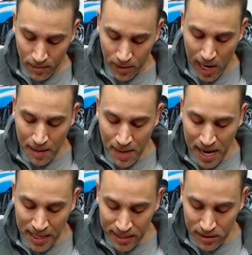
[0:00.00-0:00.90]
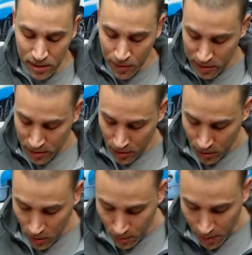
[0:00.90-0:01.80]
But I mainly do it so
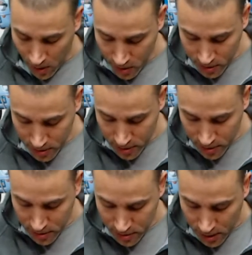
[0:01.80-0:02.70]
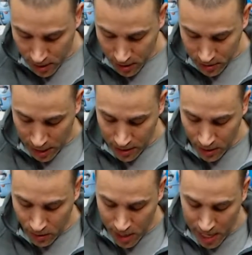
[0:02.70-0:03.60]
no parts get stuck, because I
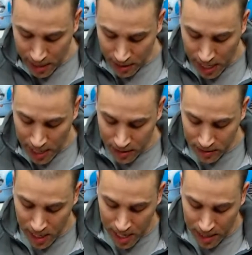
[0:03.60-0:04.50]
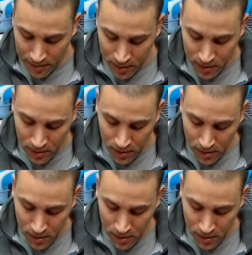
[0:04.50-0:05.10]
know I had a lot of times